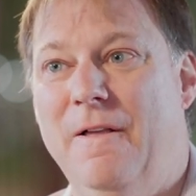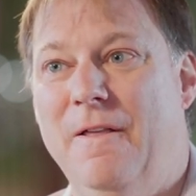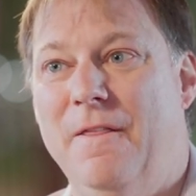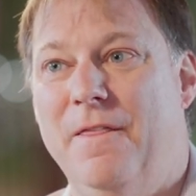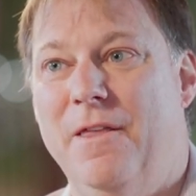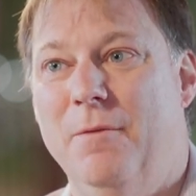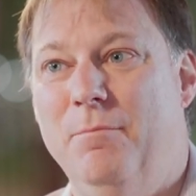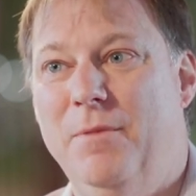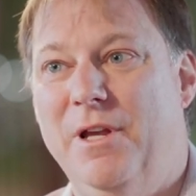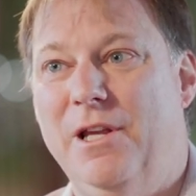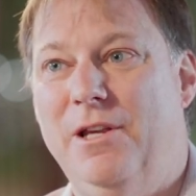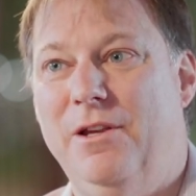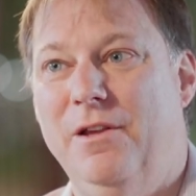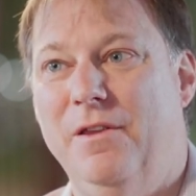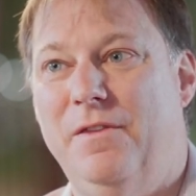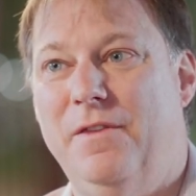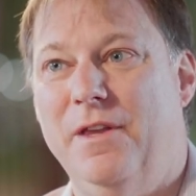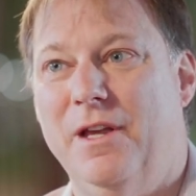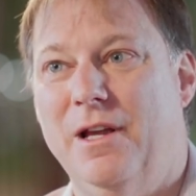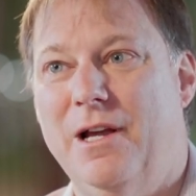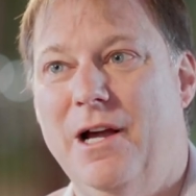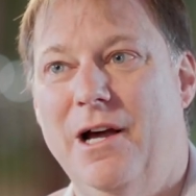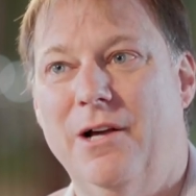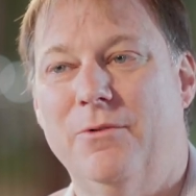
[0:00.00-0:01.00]
that make you
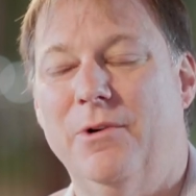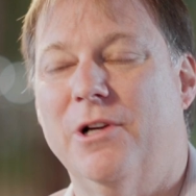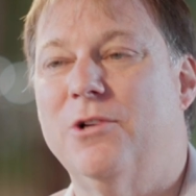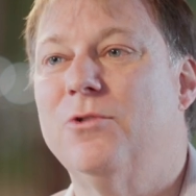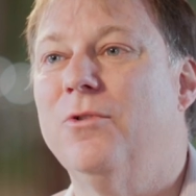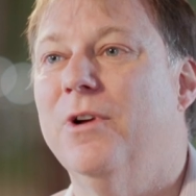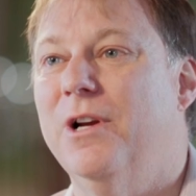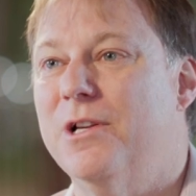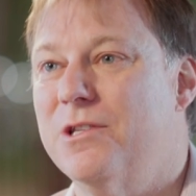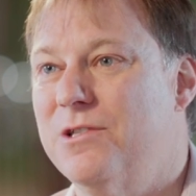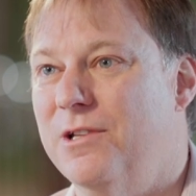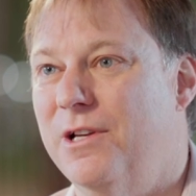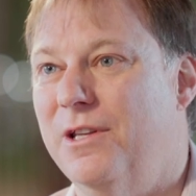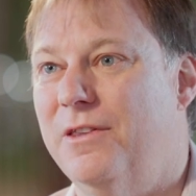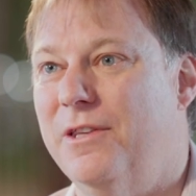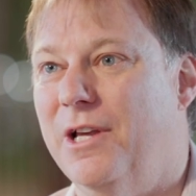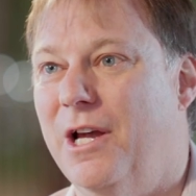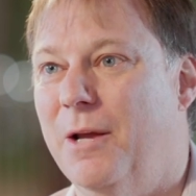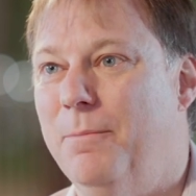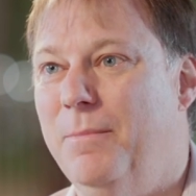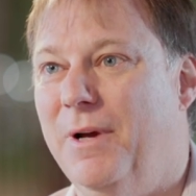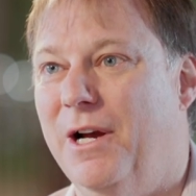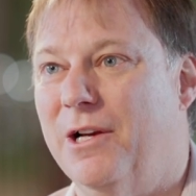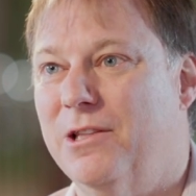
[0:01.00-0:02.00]
think, how do I translate
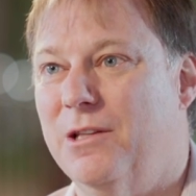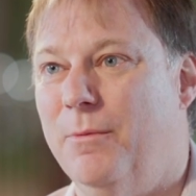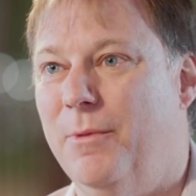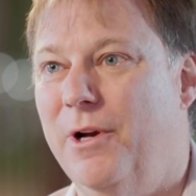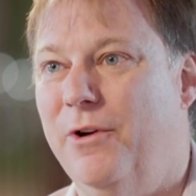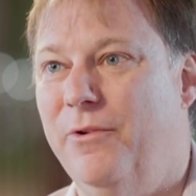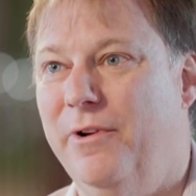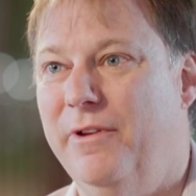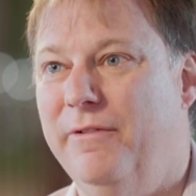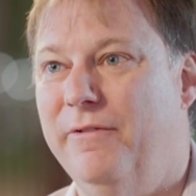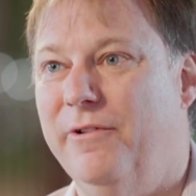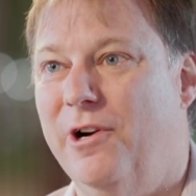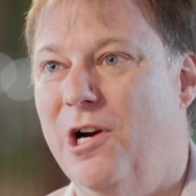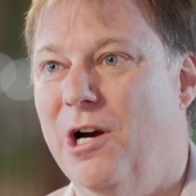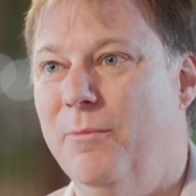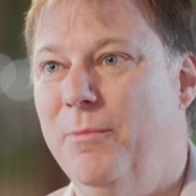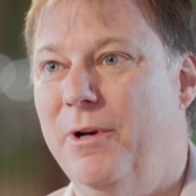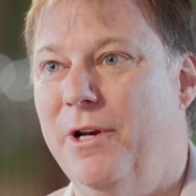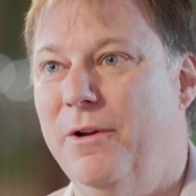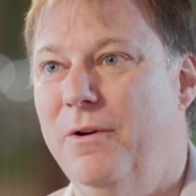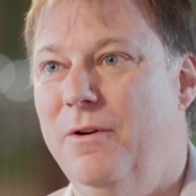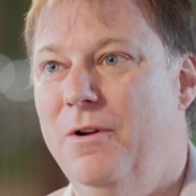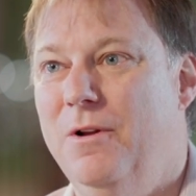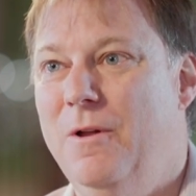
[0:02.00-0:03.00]
that back to my own
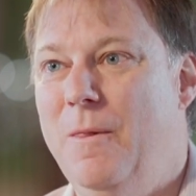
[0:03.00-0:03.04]
environment?